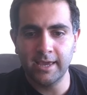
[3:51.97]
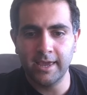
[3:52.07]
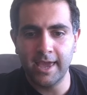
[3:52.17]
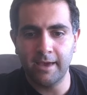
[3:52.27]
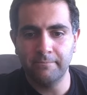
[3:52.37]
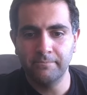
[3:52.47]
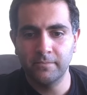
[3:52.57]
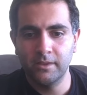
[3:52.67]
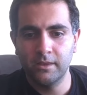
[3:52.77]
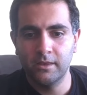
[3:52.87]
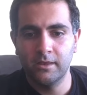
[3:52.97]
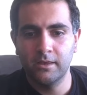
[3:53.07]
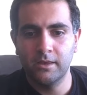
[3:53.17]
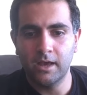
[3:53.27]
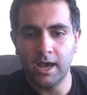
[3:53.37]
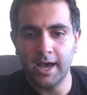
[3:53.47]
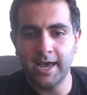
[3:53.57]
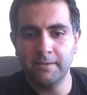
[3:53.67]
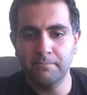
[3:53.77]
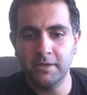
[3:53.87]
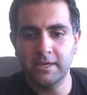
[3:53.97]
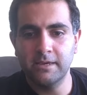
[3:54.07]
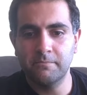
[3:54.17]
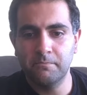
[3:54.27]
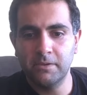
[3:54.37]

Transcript: M, I, P,